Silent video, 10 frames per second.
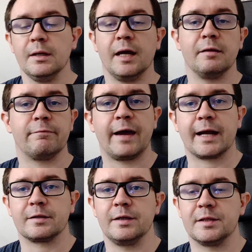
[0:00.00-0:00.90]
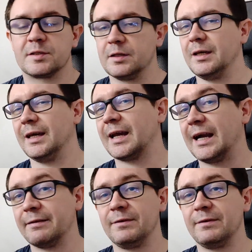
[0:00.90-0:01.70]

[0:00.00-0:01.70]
And in fact, it's kind of